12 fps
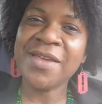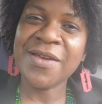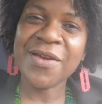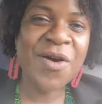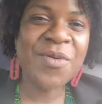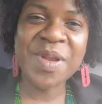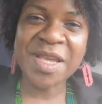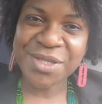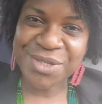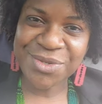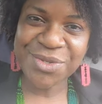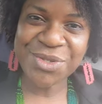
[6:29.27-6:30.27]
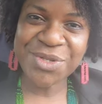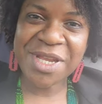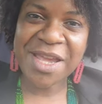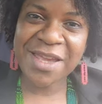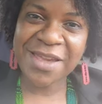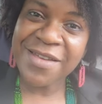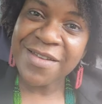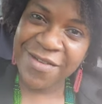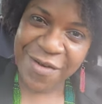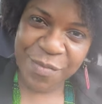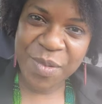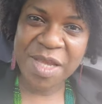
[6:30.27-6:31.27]
God bless you today.
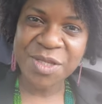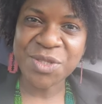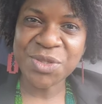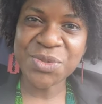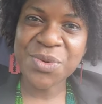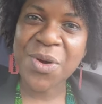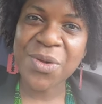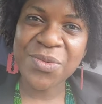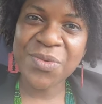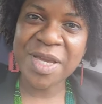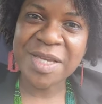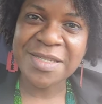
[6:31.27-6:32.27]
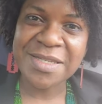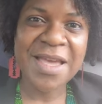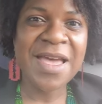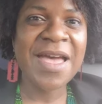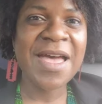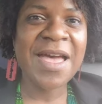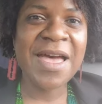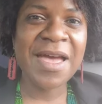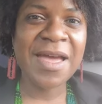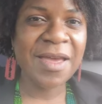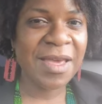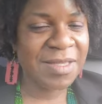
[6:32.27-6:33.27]
God bless you always.
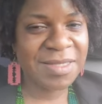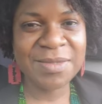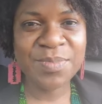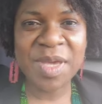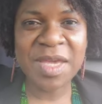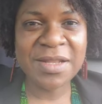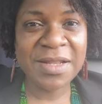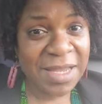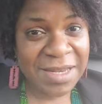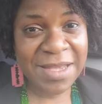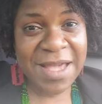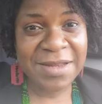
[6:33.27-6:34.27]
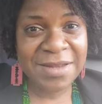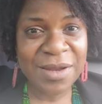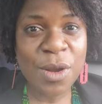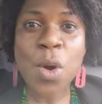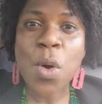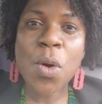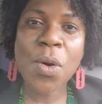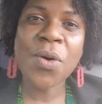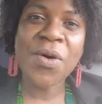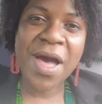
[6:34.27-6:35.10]
It's me, Lillian or